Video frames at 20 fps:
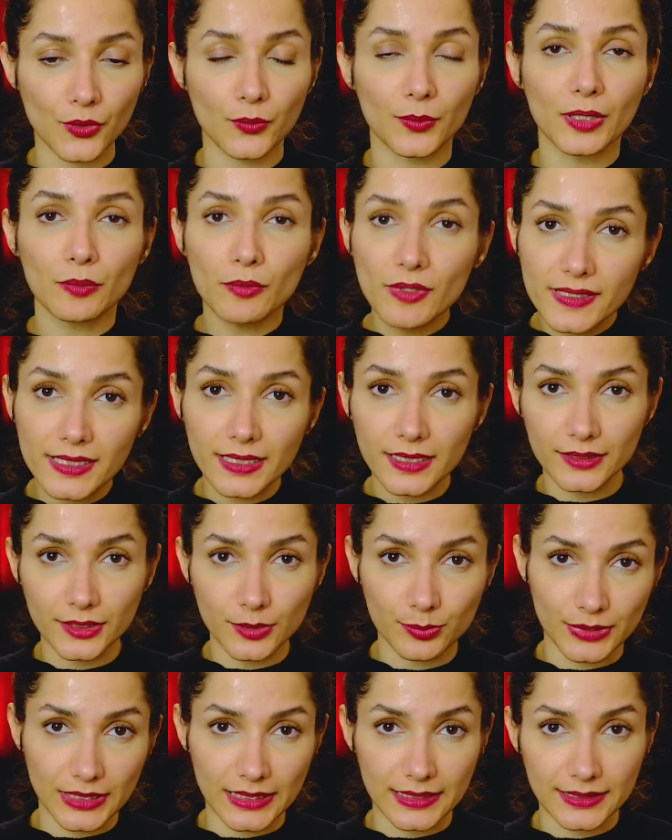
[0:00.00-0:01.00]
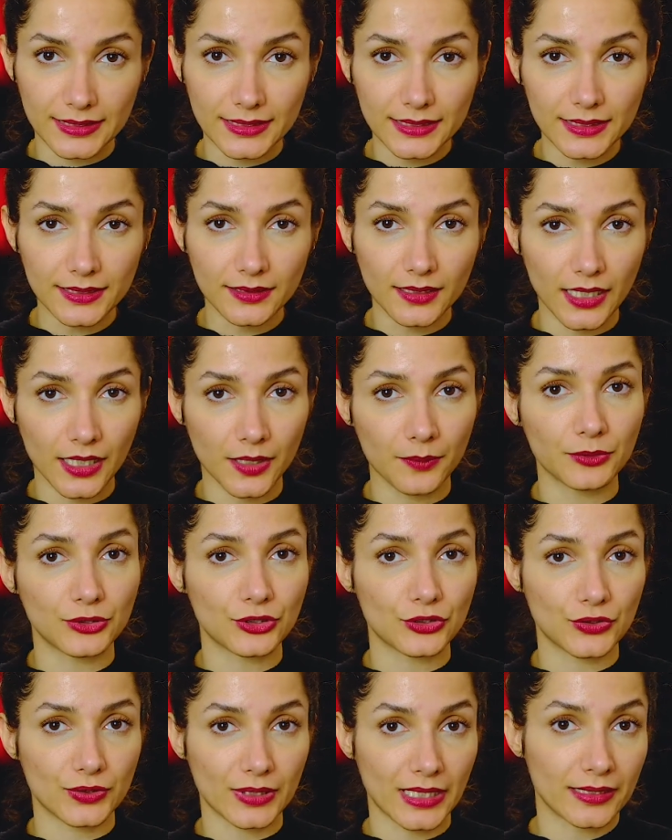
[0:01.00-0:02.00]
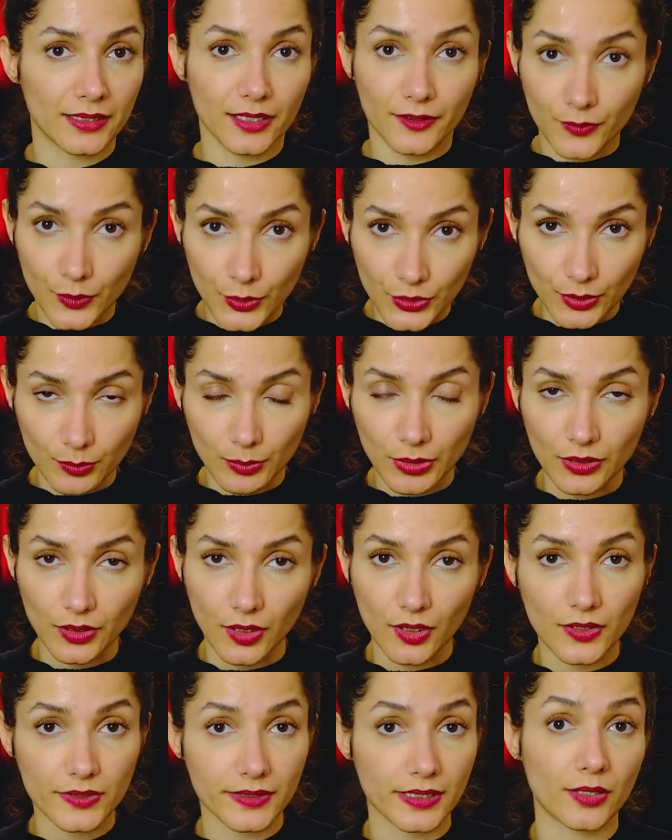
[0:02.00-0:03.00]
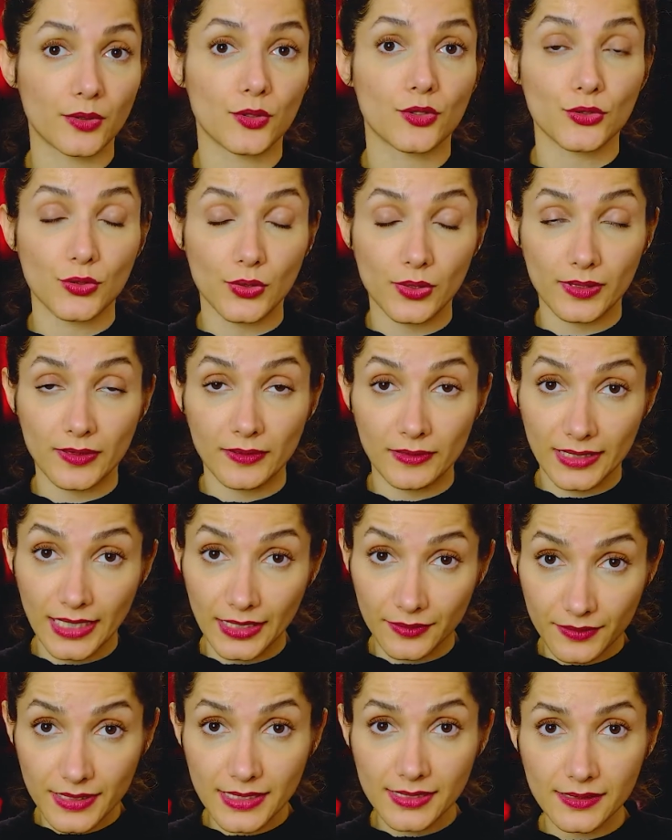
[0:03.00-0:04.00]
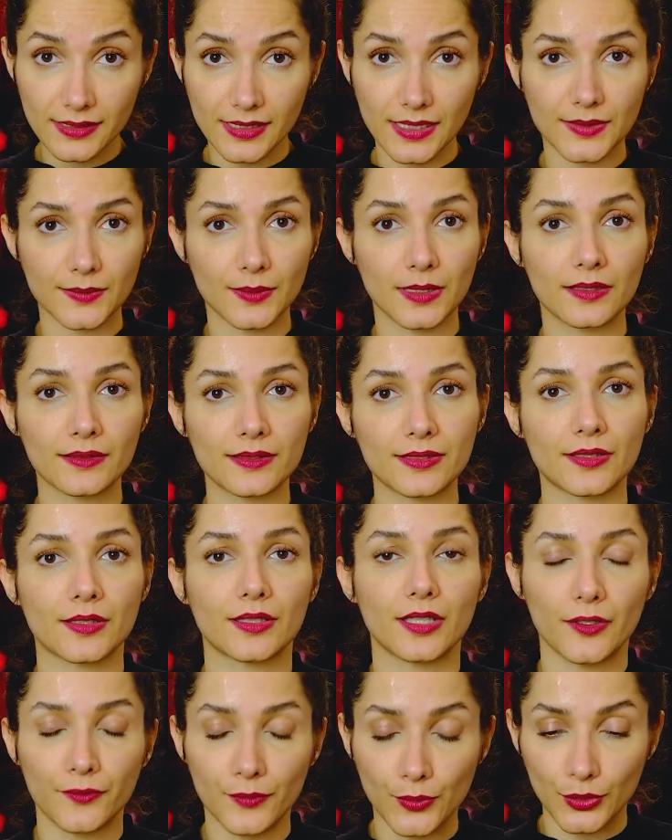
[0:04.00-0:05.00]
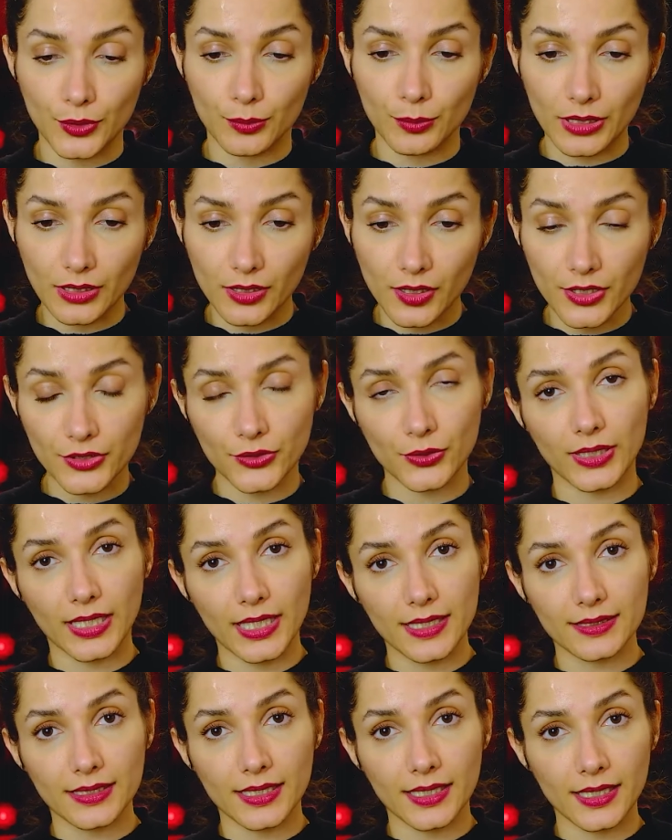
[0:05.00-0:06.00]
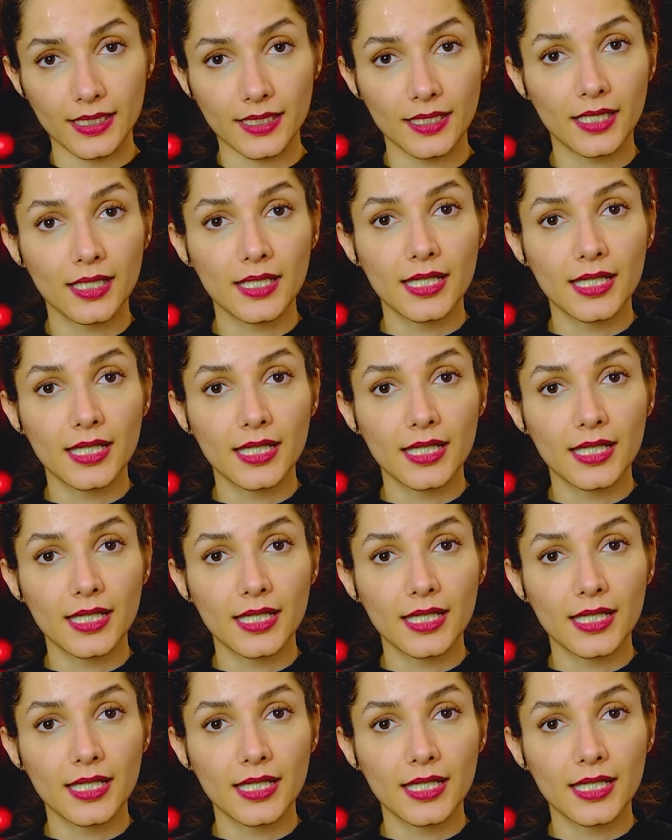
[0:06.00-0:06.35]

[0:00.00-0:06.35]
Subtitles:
when we sell the printer, which is an affordable cost, and also that resin as well is an affordable cost, you get a